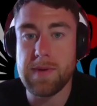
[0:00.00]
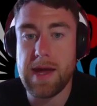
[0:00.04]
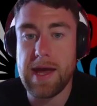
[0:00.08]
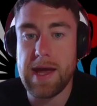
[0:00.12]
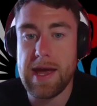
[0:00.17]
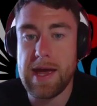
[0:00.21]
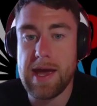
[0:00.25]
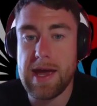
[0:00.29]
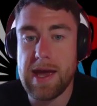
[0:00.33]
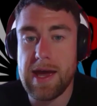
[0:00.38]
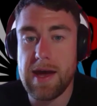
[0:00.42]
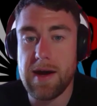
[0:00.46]

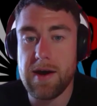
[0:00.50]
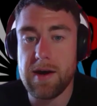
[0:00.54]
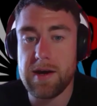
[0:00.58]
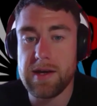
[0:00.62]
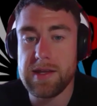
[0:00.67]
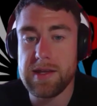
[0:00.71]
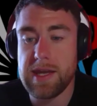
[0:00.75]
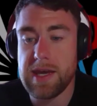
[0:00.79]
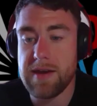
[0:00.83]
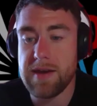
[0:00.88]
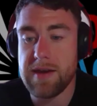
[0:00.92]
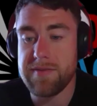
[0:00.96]
uh, I
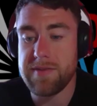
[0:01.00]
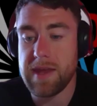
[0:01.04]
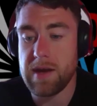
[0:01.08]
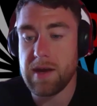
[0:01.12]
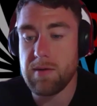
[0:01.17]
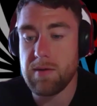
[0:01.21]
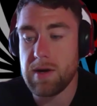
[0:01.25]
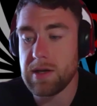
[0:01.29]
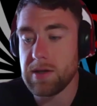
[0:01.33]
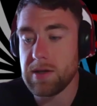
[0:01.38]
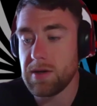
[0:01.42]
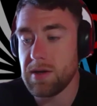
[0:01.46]
T F
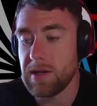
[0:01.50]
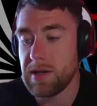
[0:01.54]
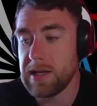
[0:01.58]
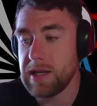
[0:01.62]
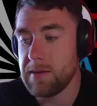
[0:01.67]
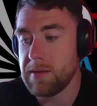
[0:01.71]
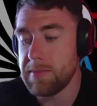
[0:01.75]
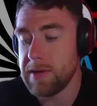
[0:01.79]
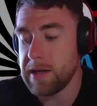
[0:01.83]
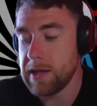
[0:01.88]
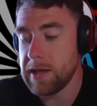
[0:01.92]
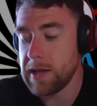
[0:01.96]
Taekwondo a
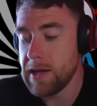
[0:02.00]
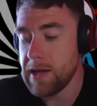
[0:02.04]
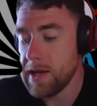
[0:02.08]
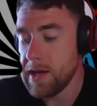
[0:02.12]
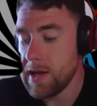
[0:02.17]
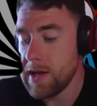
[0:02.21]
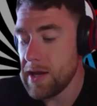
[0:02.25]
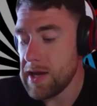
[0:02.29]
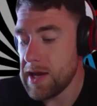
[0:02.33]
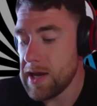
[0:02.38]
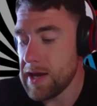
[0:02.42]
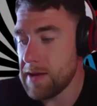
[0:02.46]
little bit.
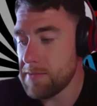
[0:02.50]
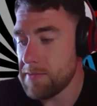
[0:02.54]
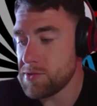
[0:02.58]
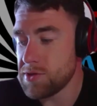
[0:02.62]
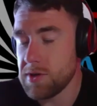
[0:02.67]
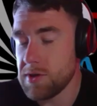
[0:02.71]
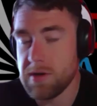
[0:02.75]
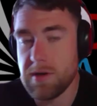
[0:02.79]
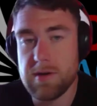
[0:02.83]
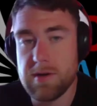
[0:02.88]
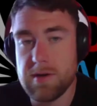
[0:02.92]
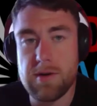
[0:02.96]
And um,
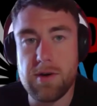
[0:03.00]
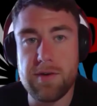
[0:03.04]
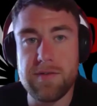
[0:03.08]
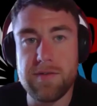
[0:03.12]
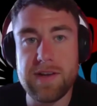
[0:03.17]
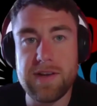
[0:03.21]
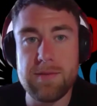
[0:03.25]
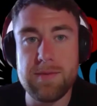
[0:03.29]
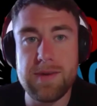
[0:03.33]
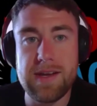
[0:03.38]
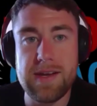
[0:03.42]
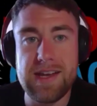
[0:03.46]
so
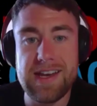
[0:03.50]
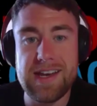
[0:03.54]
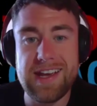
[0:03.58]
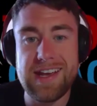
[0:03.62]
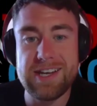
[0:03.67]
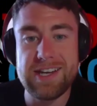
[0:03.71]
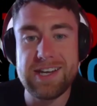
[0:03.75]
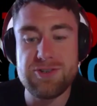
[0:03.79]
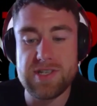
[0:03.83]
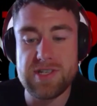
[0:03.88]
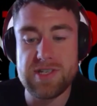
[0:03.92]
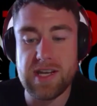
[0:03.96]
hopefully it'll be
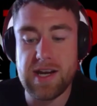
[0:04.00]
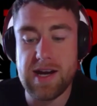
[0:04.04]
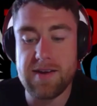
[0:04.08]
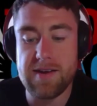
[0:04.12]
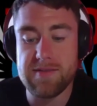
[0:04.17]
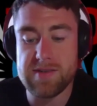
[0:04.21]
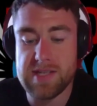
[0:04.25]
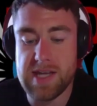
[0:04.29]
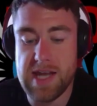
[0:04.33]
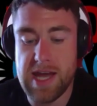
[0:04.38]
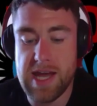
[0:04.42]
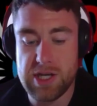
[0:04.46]
an interesting
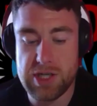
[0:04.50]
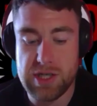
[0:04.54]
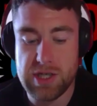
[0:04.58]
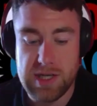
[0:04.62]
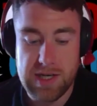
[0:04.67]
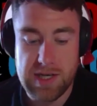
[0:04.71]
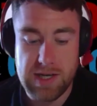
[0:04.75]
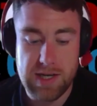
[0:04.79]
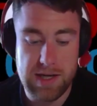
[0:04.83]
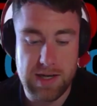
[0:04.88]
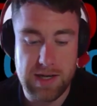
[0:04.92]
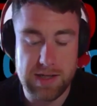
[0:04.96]

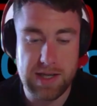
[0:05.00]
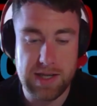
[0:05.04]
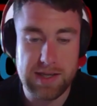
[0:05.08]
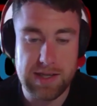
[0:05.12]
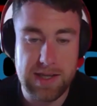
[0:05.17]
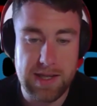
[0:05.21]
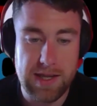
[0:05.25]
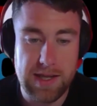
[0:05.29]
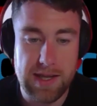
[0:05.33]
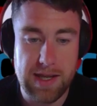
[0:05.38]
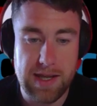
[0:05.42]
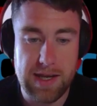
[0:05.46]
conversation. And I think
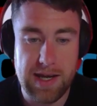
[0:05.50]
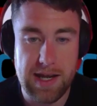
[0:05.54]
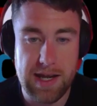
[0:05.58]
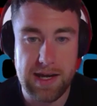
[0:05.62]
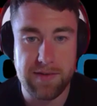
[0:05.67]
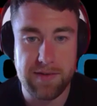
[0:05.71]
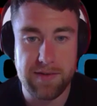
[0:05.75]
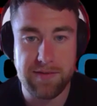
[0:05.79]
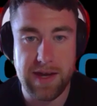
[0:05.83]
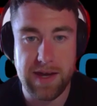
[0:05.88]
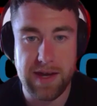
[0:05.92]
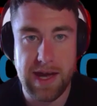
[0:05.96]
that a lot
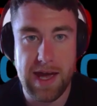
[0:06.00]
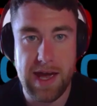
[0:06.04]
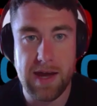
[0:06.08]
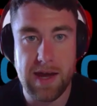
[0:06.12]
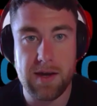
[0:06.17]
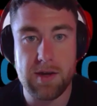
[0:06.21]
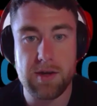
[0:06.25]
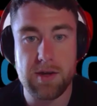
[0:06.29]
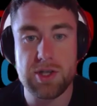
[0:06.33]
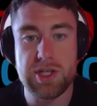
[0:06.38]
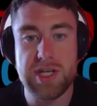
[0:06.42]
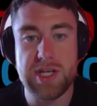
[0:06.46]
of uh,
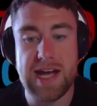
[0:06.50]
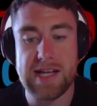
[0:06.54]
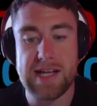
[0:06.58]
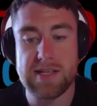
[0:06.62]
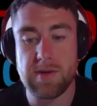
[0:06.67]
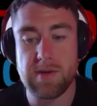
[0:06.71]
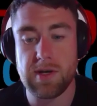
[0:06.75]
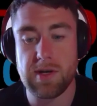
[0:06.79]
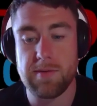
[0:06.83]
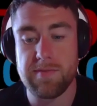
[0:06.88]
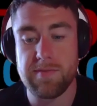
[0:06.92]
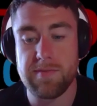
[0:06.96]
good chats
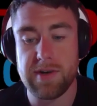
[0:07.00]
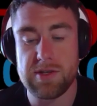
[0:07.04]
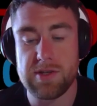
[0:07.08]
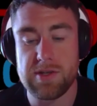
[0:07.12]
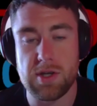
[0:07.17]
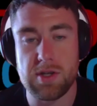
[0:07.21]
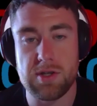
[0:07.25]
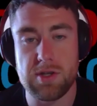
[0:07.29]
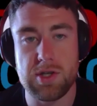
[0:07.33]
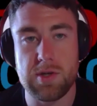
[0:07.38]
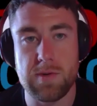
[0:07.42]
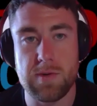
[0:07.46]
will come for it.
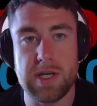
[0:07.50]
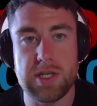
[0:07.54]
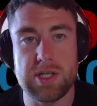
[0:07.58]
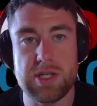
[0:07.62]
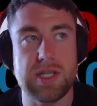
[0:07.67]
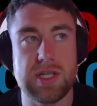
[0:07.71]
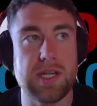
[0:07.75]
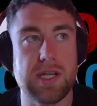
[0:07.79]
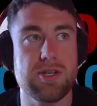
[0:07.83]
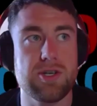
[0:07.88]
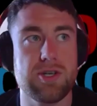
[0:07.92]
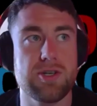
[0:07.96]
So do you want to
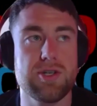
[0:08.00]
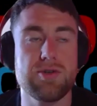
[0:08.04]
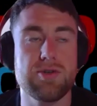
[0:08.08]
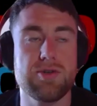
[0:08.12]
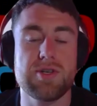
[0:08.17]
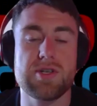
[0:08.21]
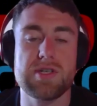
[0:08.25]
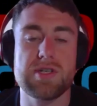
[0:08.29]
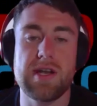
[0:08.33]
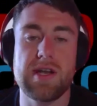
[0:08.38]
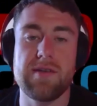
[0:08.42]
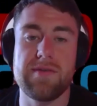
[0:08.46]
just
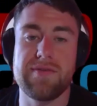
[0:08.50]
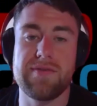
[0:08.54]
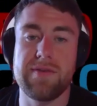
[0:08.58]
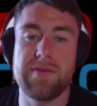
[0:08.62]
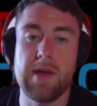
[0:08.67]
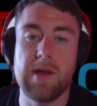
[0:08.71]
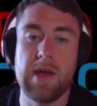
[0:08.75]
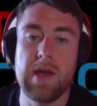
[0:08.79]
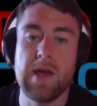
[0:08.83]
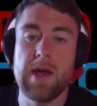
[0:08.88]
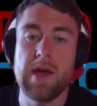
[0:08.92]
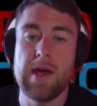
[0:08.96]
introduce yourself?
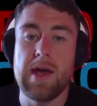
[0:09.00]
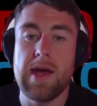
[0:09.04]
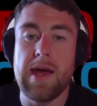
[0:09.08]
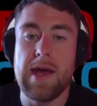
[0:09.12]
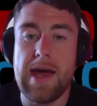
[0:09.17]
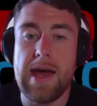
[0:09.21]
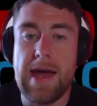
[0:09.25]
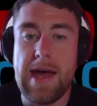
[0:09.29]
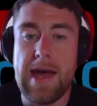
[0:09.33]
Uh,